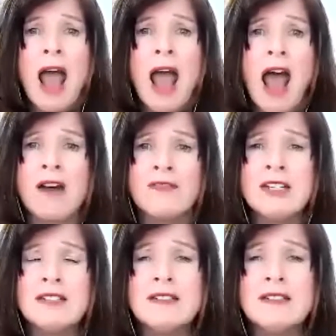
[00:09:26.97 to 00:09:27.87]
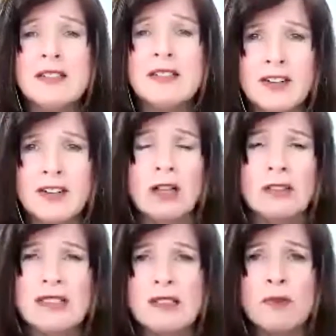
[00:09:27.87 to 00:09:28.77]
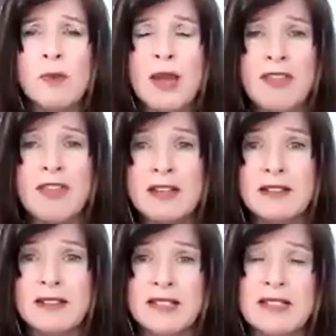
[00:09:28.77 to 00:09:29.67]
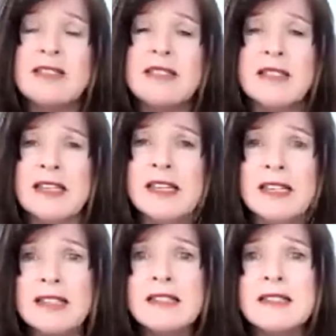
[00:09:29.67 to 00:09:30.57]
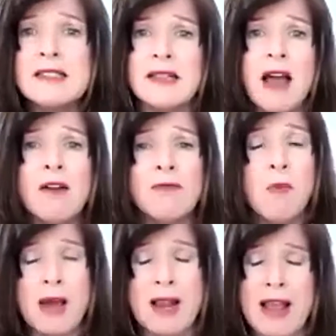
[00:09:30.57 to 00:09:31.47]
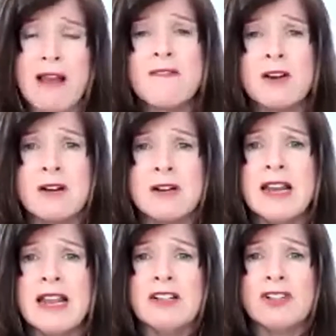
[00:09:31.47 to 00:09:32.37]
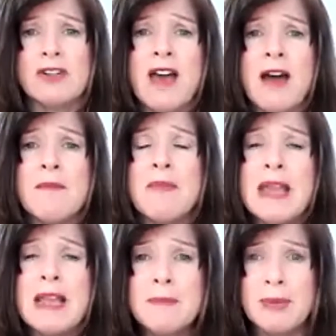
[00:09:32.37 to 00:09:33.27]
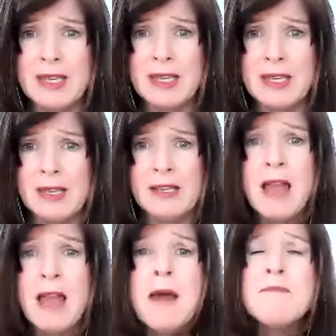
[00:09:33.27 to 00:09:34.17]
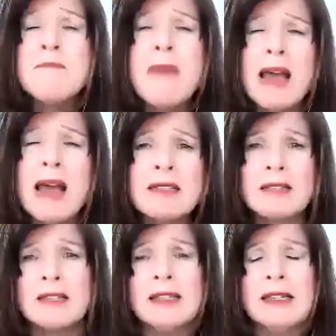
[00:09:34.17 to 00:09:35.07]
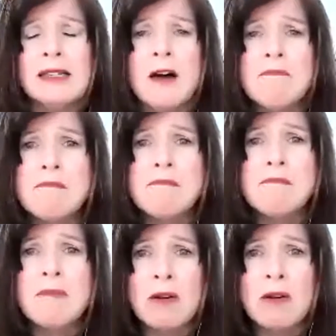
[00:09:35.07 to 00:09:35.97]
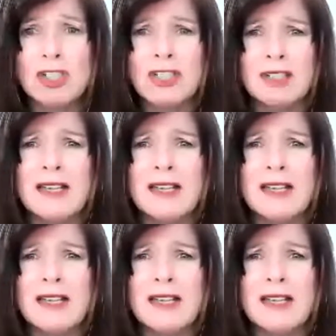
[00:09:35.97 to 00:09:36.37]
having difficulty with dis-ease of whatever nature that may be, mentally, emotionally,